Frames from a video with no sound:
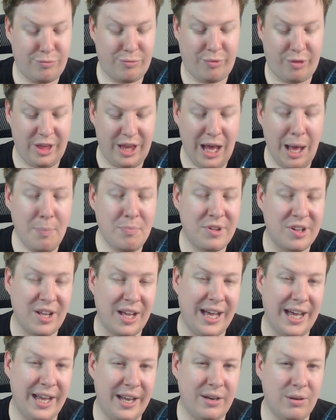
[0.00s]
the
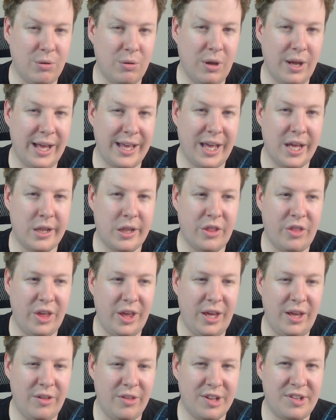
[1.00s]
upside, or I guess
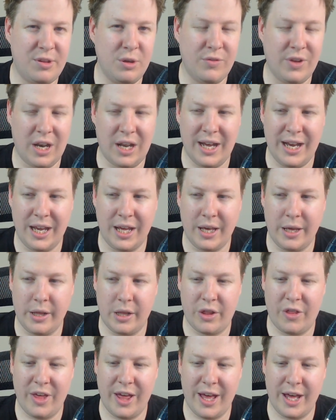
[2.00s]
the silver lining,
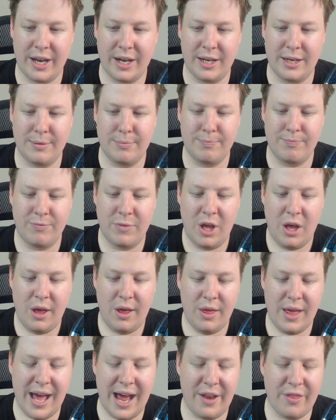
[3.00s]
is that
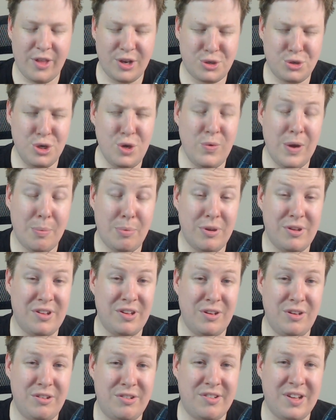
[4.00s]
at the 2 weapons
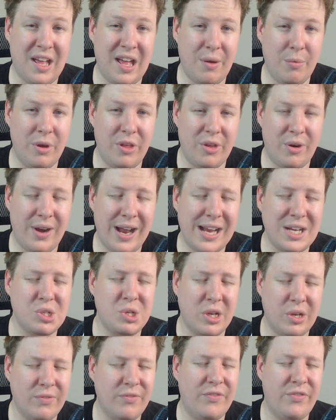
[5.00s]
that you start with are
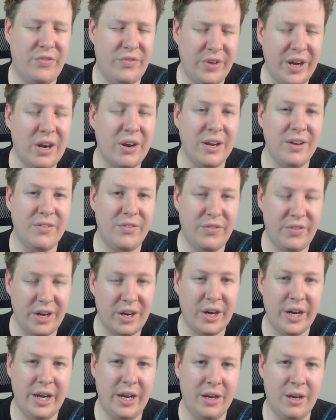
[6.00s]
actually very,
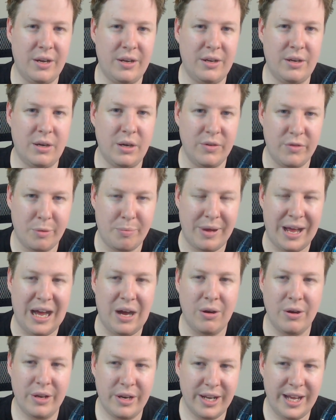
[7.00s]
very
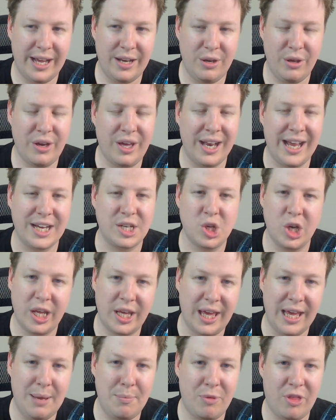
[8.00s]
overpowered, and you can actually
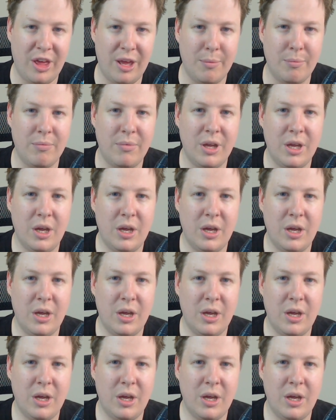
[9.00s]
keep them